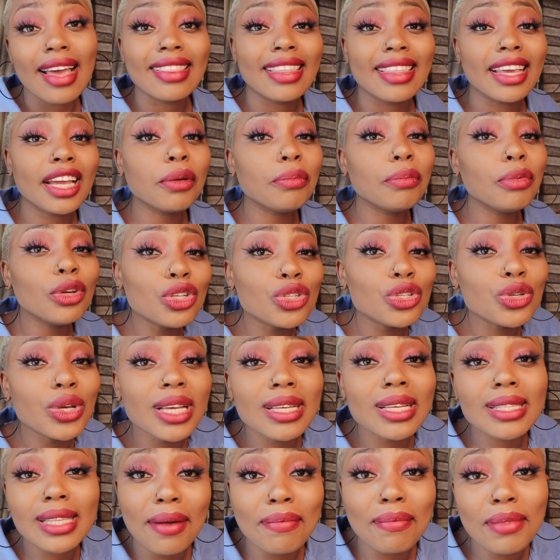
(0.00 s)
They could be
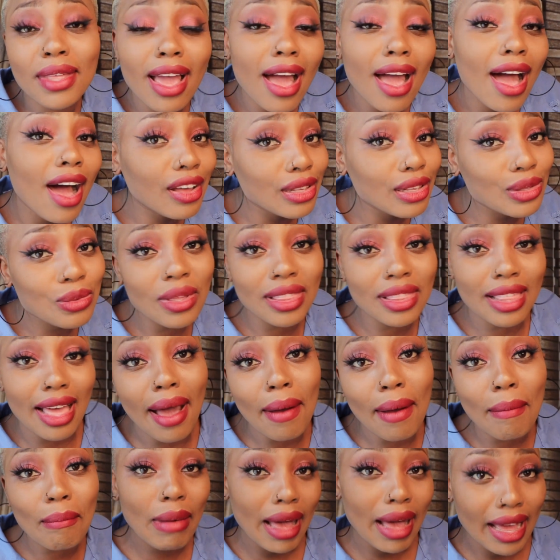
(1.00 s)
doing something else with
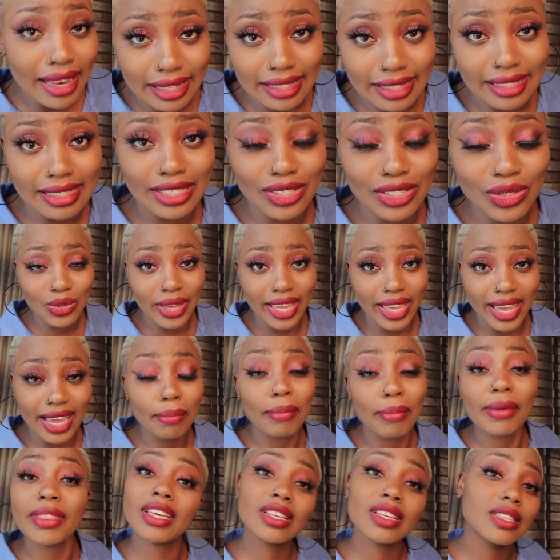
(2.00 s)
that money, you
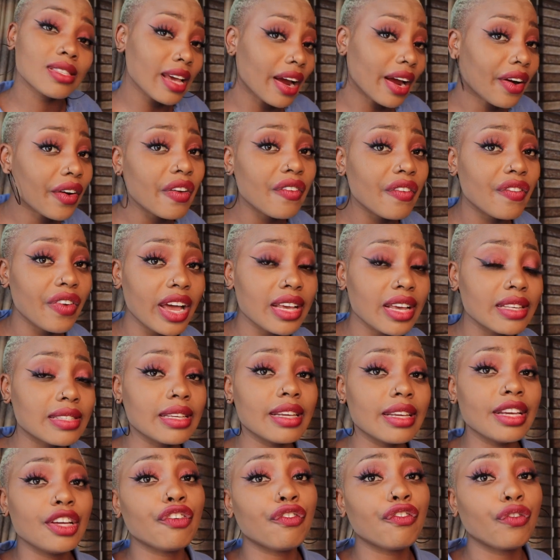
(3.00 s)
get, but they're
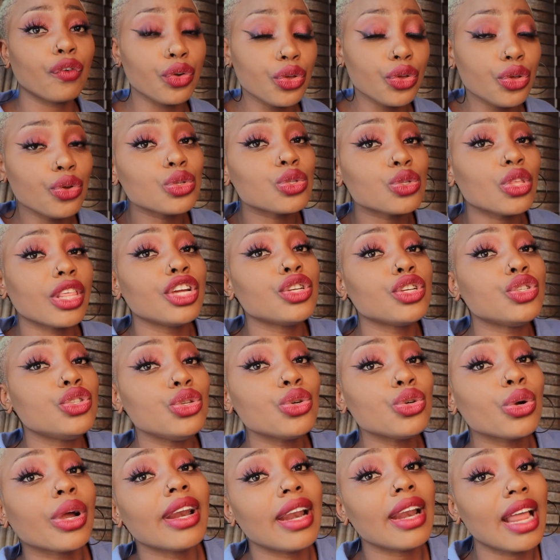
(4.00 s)
sacrificing it for you so that
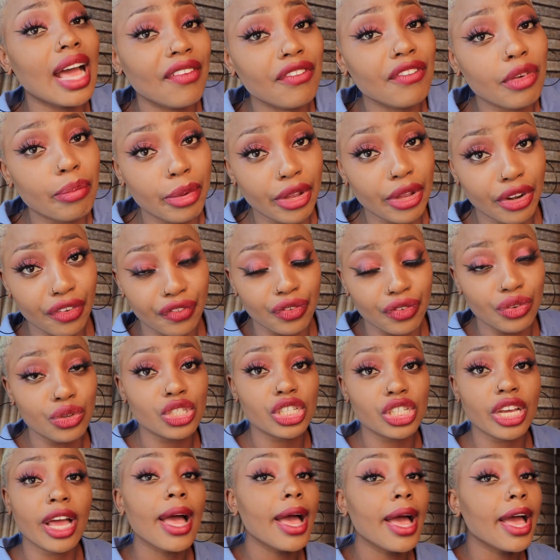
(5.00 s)
you can have a better
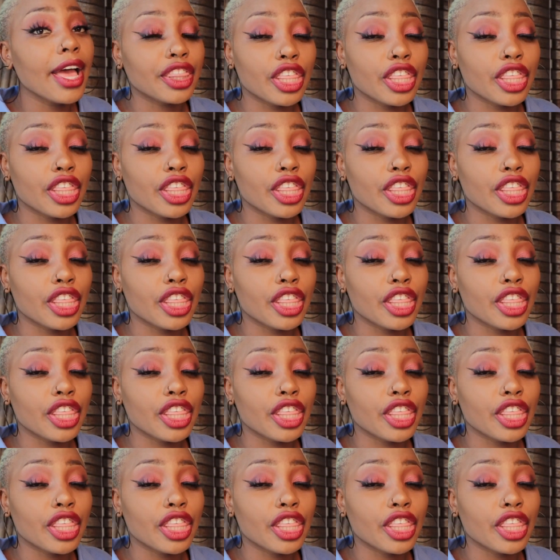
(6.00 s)
future.